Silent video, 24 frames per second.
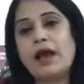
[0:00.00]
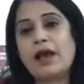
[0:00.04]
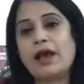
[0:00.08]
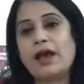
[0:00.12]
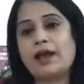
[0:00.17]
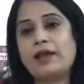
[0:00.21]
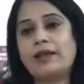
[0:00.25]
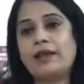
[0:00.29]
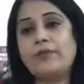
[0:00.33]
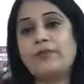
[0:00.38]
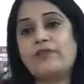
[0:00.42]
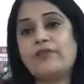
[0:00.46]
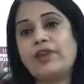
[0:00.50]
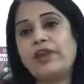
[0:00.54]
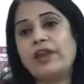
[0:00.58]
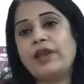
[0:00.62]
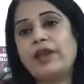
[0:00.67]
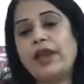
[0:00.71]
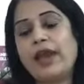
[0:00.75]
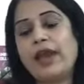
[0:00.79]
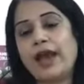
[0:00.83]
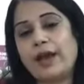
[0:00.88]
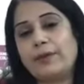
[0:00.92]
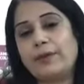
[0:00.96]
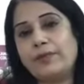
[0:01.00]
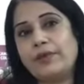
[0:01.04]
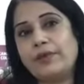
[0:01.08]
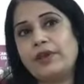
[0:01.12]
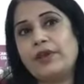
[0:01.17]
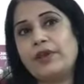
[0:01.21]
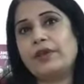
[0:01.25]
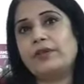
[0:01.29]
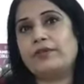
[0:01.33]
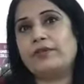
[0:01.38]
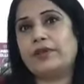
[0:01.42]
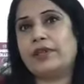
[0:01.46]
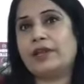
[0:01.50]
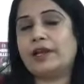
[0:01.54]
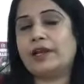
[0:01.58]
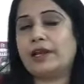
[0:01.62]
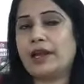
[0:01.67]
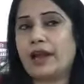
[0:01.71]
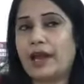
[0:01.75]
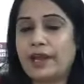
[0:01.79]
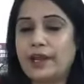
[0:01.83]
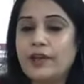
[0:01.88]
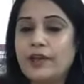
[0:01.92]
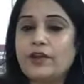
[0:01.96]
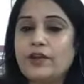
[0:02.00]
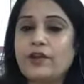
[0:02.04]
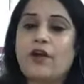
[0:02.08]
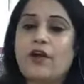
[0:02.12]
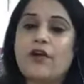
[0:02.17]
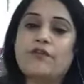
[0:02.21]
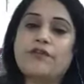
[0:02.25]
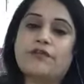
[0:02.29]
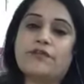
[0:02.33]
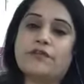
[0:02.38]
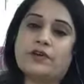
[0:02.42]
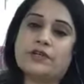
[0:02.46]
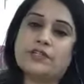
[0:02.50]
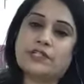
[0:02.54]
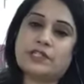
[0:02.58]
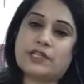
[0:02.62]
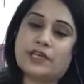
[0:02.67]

And I'm very happy with the kind of uh,